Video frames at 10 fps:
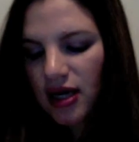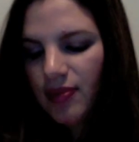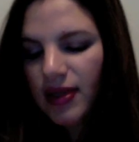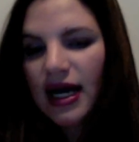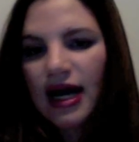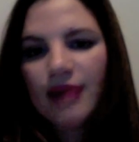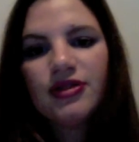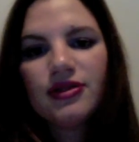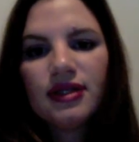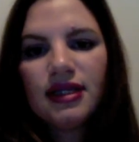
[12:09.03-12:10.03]
But I
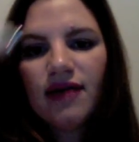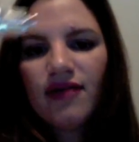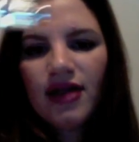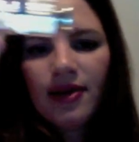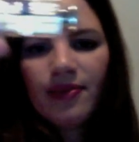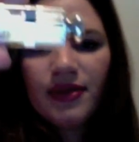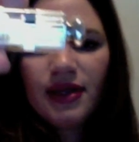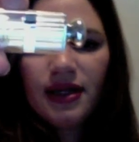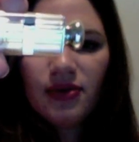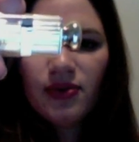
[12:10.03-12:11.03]
absolutely love them.
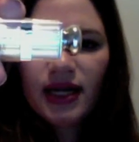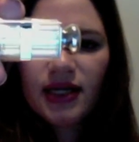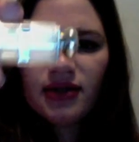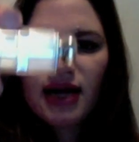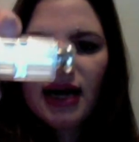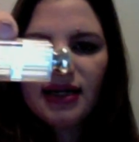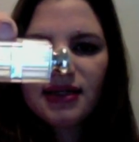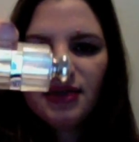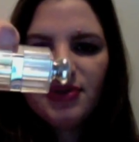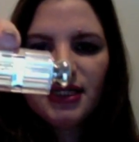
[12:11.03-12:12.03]
The regular Addict
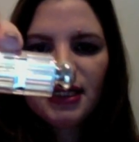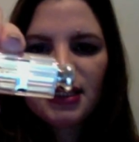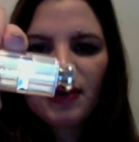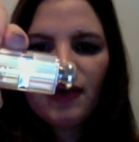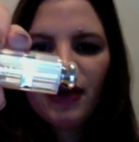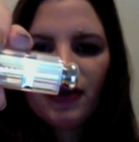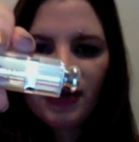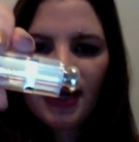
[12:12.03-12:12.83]
lipstick is my favorite.